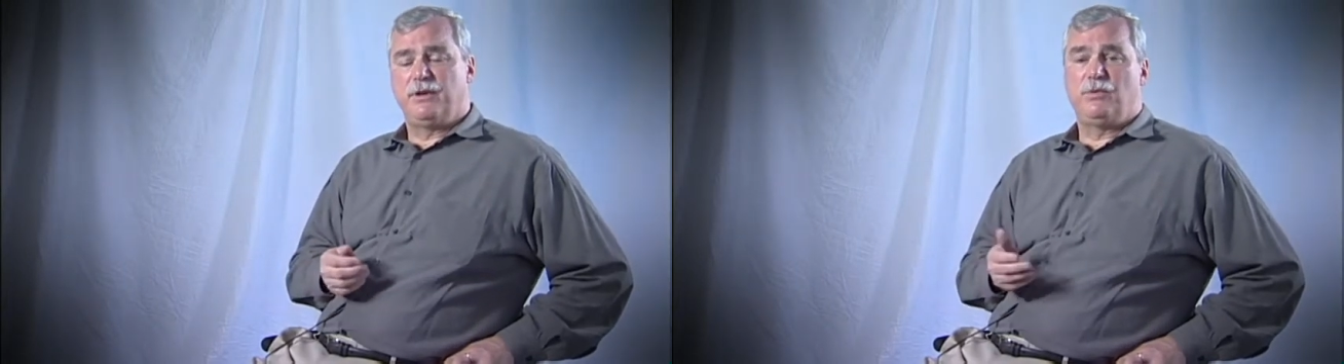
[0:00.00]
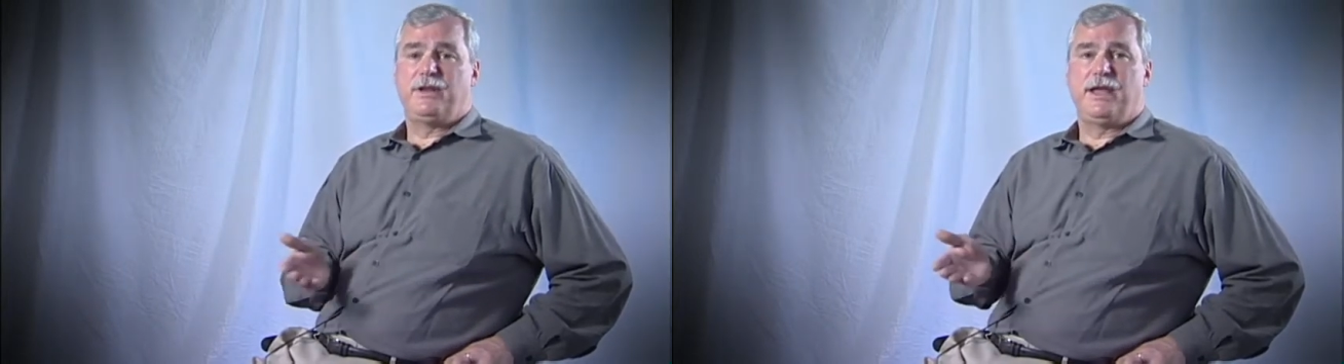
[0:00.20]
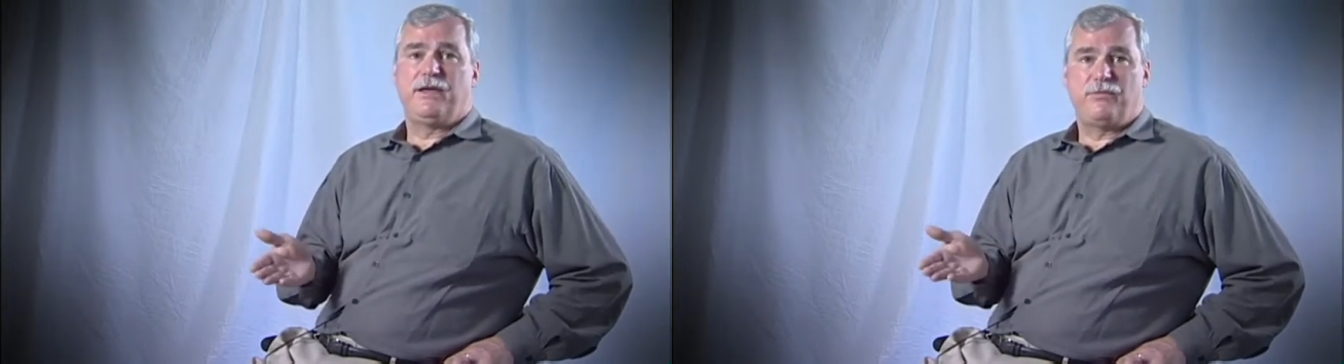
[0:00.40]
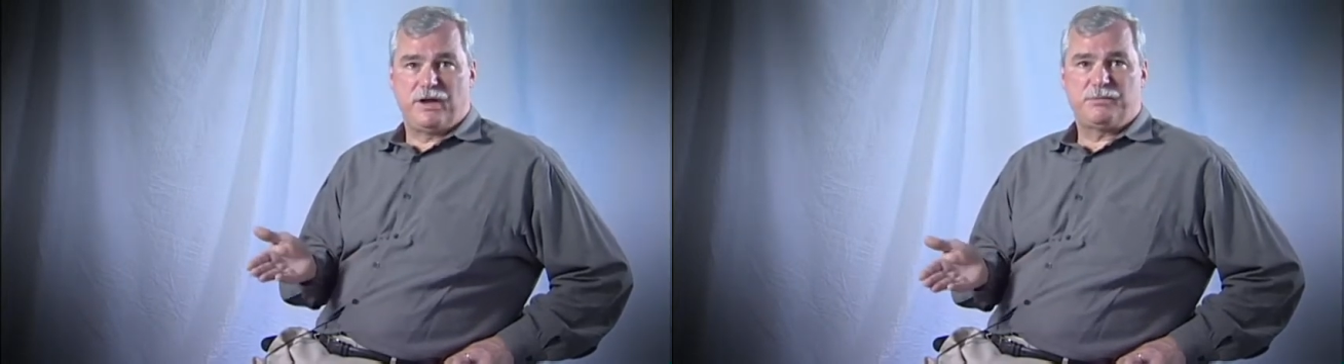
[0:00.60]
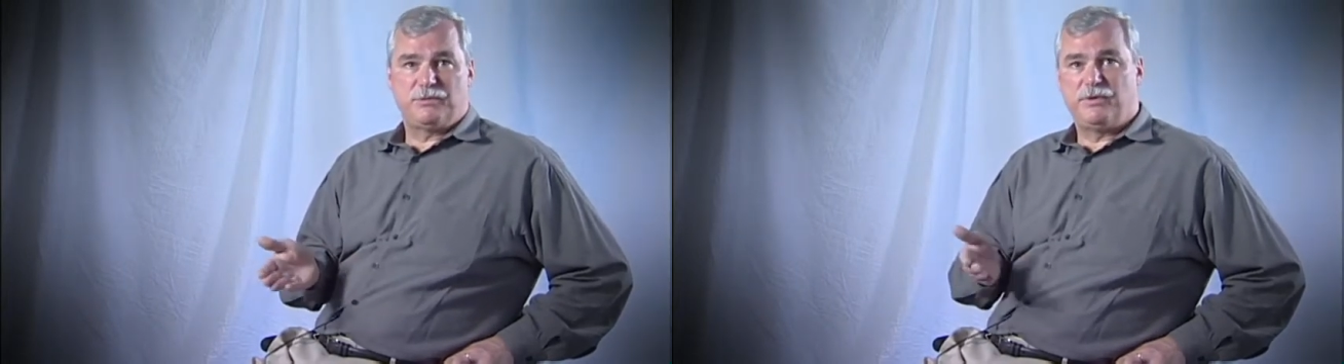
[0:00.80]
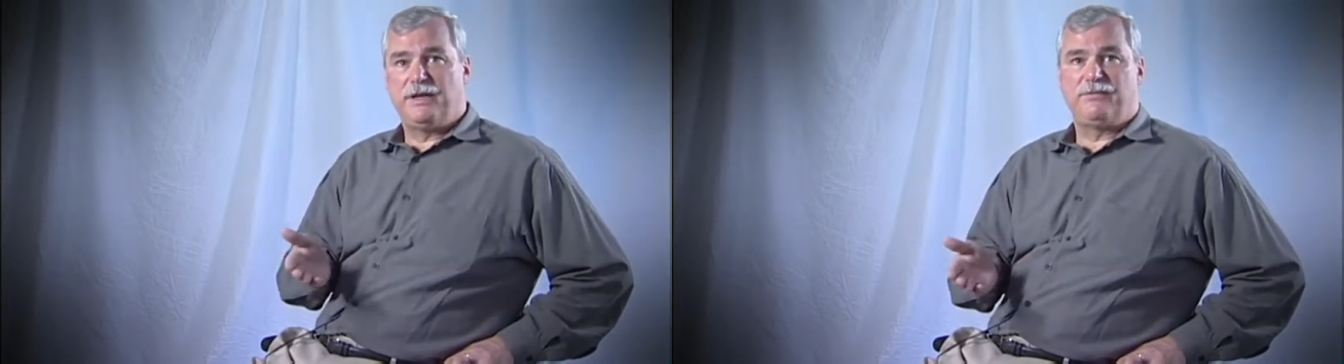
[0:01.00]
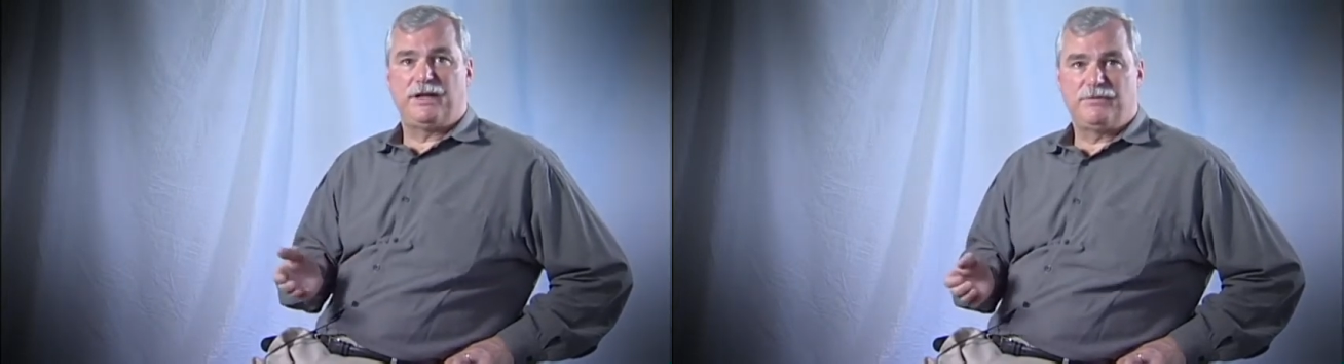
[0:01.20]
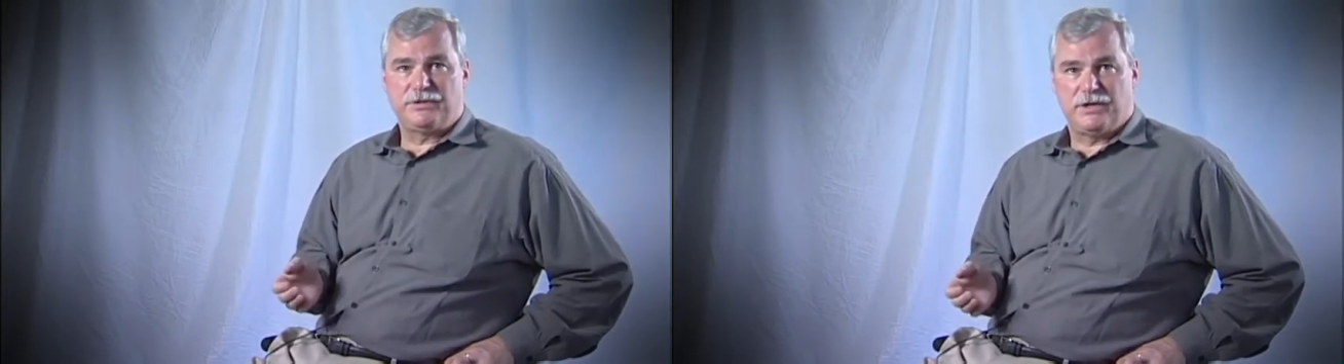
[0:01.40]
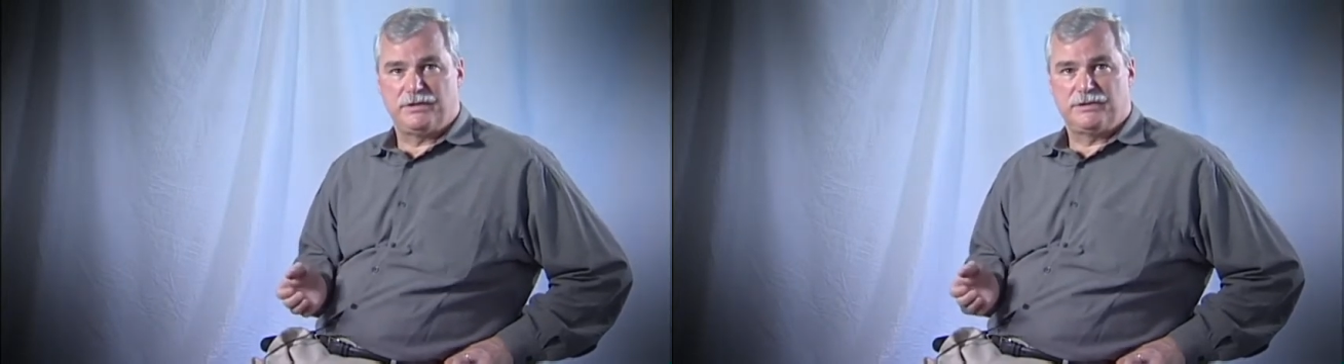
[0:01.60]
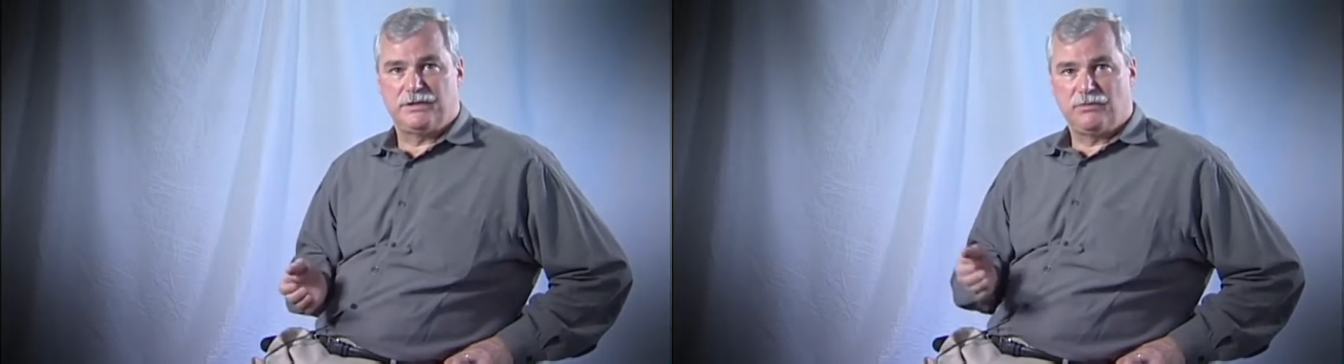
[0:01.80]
it wouldn't have ramps, it wouldn't have level changes.